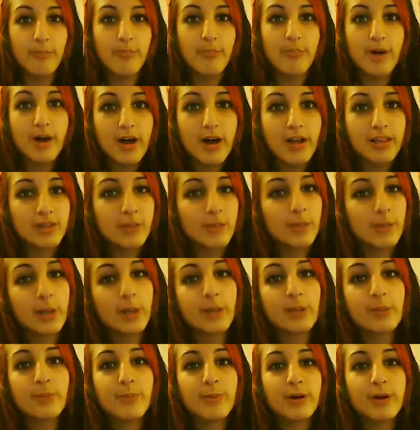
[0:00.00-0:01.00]
But the
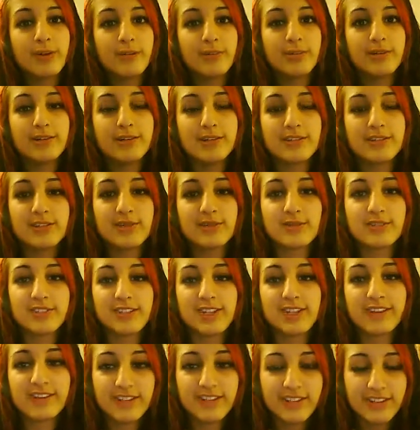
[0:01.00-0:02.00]
belly button piercing was
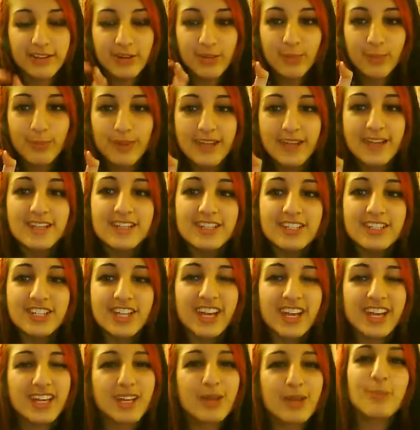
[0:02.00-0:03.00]
like a little pinch,
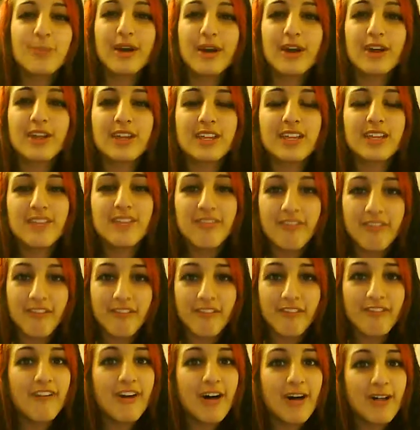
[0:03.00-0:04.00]
like you barely even
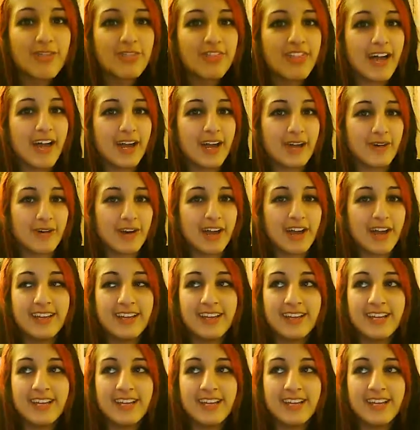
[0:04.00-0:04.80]
felt that, right?